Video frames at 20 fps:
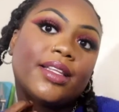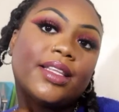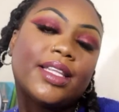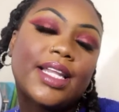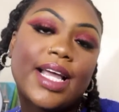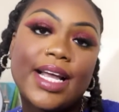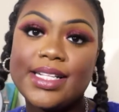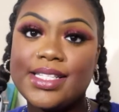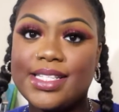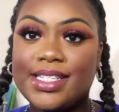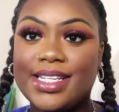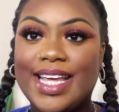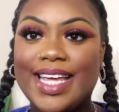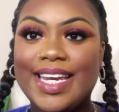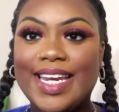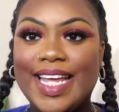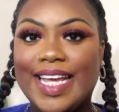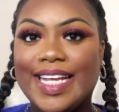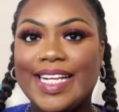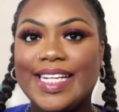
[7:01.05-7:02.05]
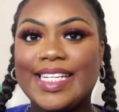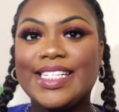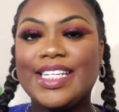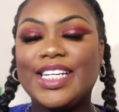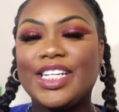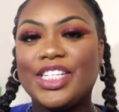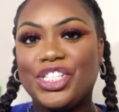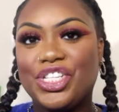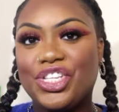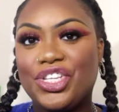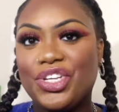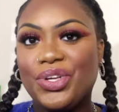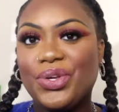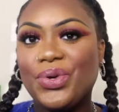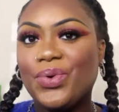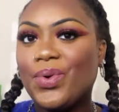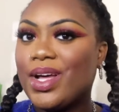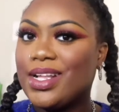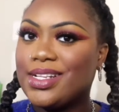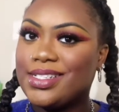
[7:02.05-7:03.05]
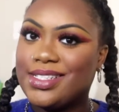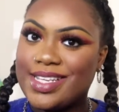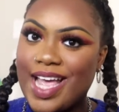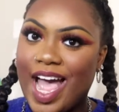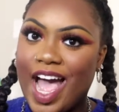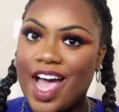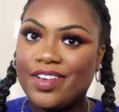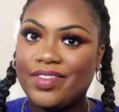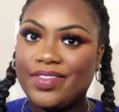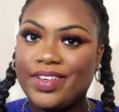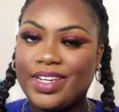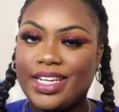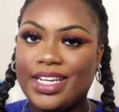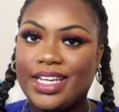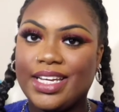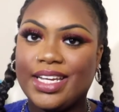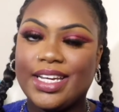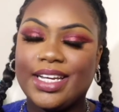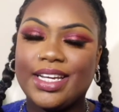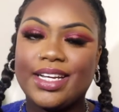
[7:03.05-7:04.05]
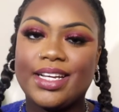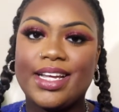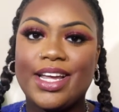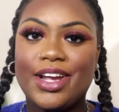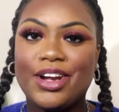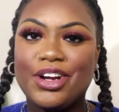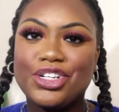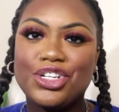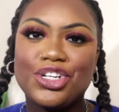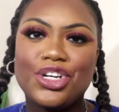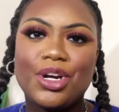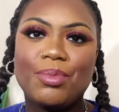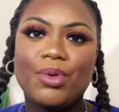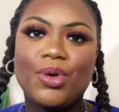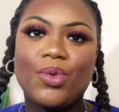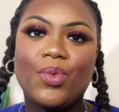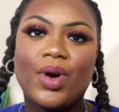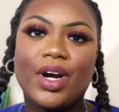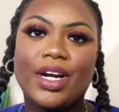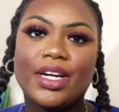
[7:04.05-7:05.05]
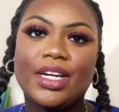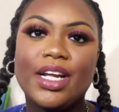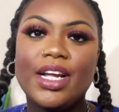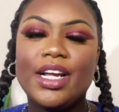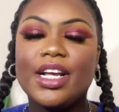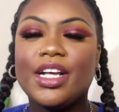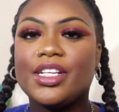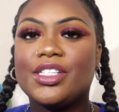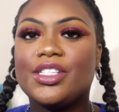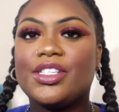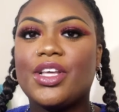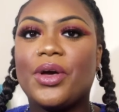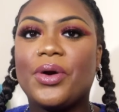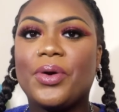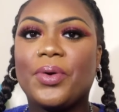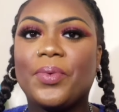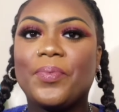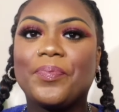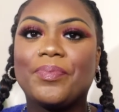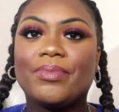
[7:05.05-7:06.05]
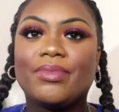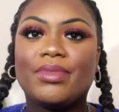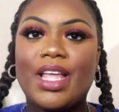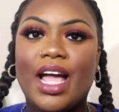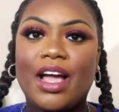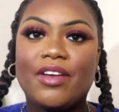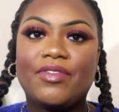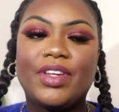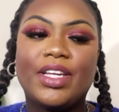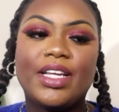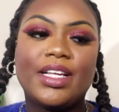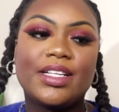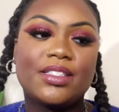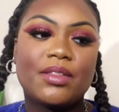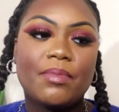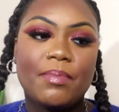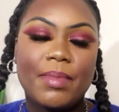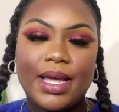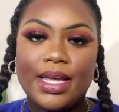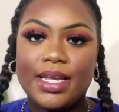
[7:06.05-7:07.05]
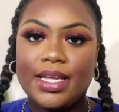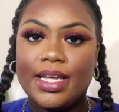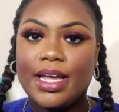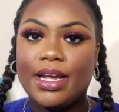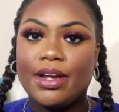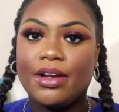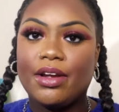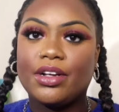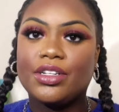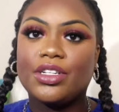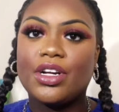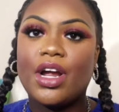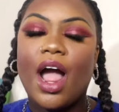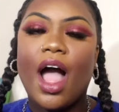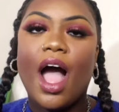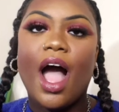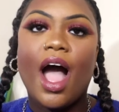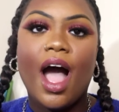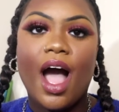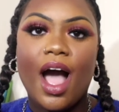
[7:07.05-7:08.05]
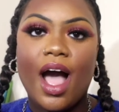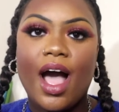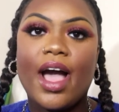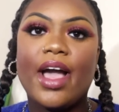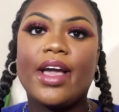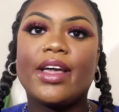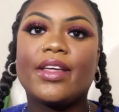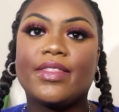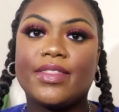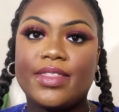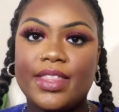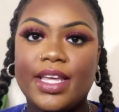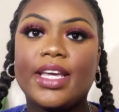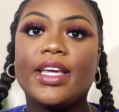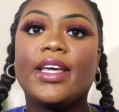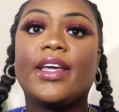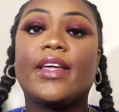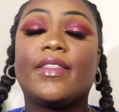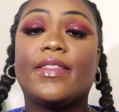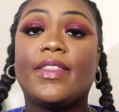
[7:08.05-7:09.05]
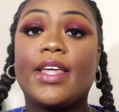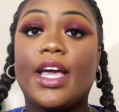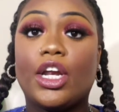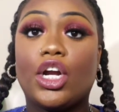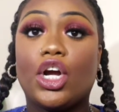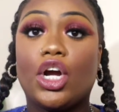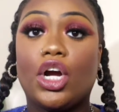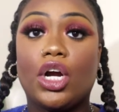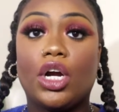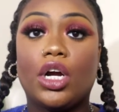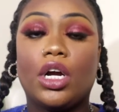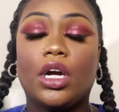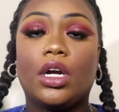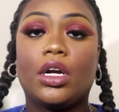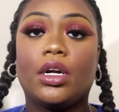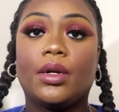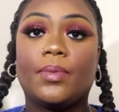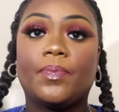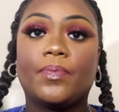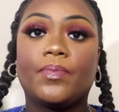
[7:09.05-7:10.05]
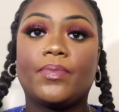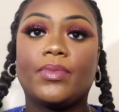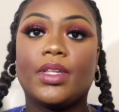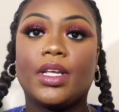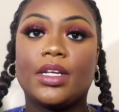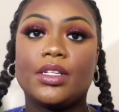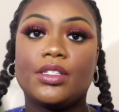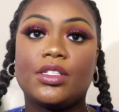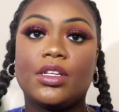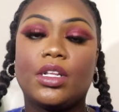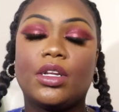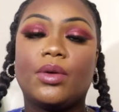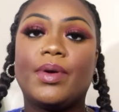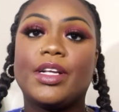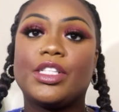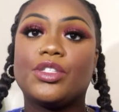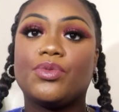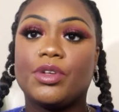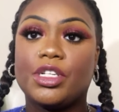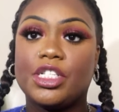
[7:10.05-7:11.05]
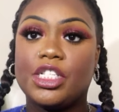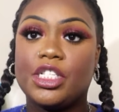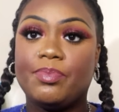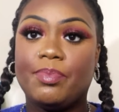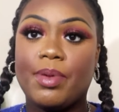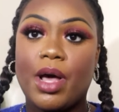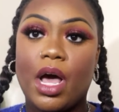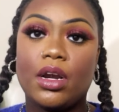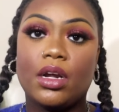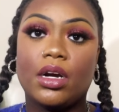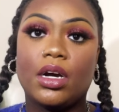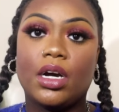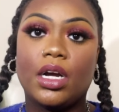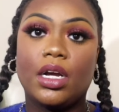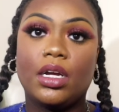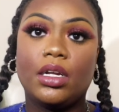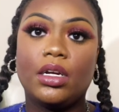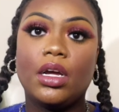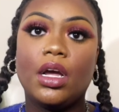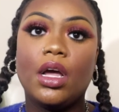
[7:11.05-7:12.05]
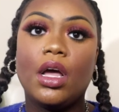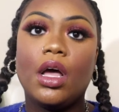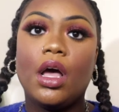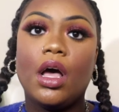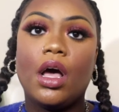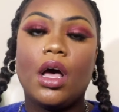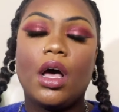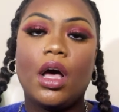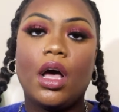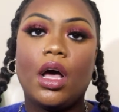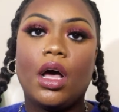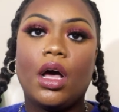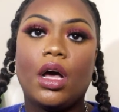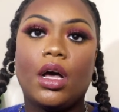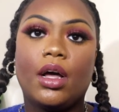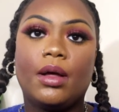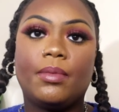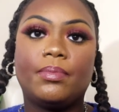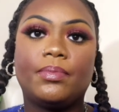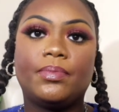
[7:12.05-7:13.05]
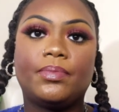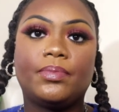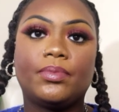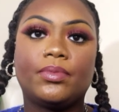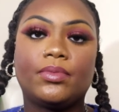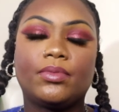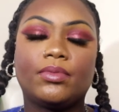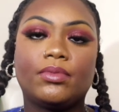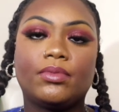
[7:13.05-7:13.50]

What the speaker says: Let's get into Daphne, character number 1. So Daphne is the main character. I think that her silhouettes were spot on.